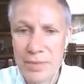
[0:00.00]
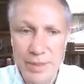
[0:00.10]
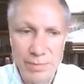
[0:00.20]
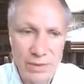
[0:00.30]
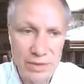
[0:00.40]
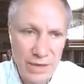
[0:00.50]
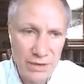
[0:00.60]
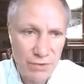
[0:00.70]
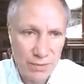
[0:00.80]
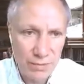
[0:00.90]
people died
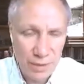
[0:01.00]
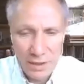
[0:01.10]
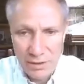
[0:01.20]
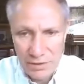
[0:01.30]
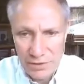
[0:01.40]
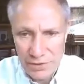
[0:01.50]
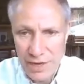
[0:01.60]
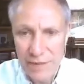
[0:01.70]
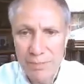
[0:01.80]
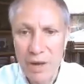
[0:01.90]
from
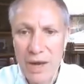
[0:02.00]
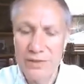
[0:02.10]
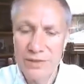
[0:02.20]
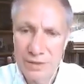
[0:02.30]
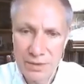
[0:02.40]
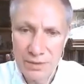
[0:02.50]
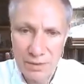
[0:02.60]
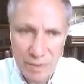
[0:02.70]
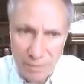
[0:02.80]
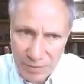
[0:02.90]
snake bites, they
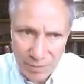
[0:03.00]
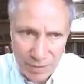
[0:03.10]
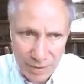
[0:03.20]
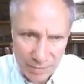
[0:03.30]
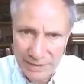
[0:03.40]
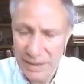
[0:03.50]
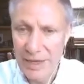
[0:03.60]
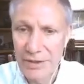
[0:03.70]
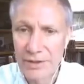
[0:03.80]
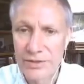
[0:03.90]
were ripped apart by
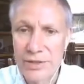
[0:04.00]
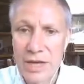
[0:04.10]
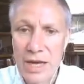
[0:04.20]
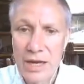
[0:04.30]
tigers